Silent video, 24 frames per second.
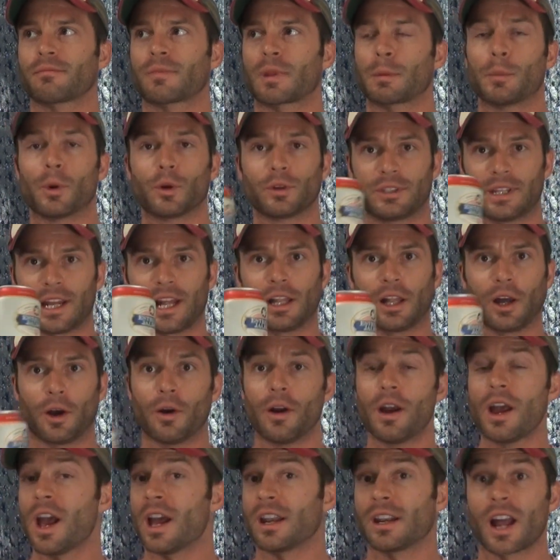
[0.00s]

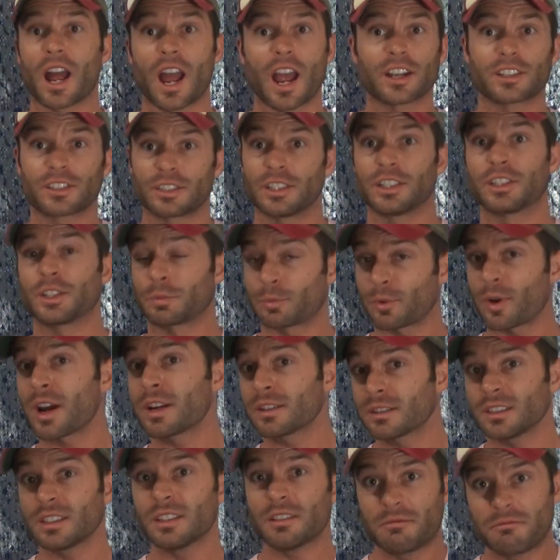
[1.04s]
Modelo. And I actually
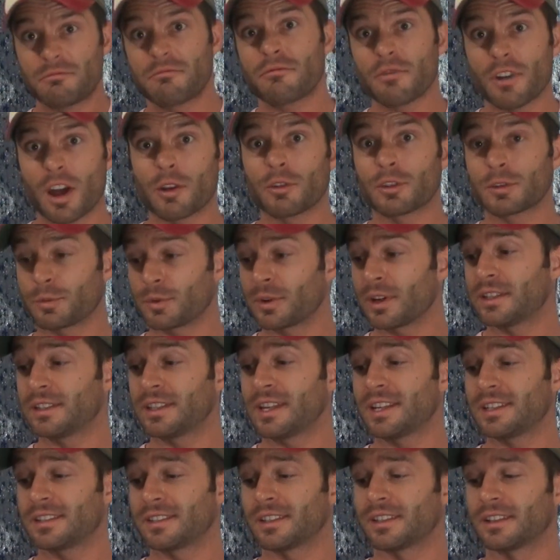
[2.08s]
surprisingly thought it was pretty
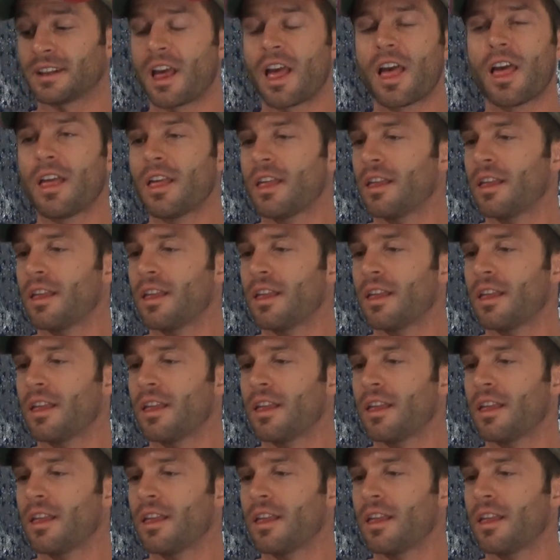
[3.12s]
decent.